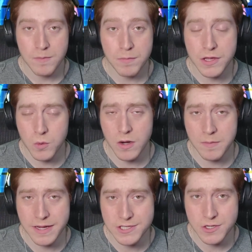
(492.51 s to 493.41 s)
But you want to
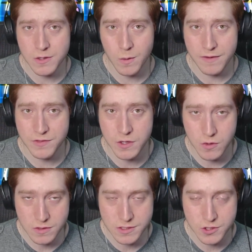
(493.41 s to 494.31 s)
make sure you have the
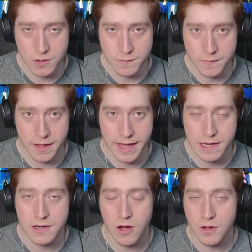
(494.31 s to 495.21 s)
golden trophy
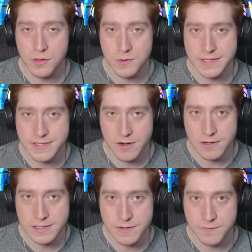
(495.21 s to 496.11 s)
and all 3
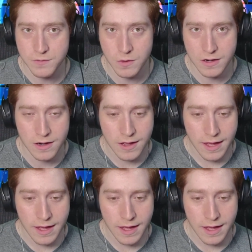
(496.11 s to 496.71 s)
stars for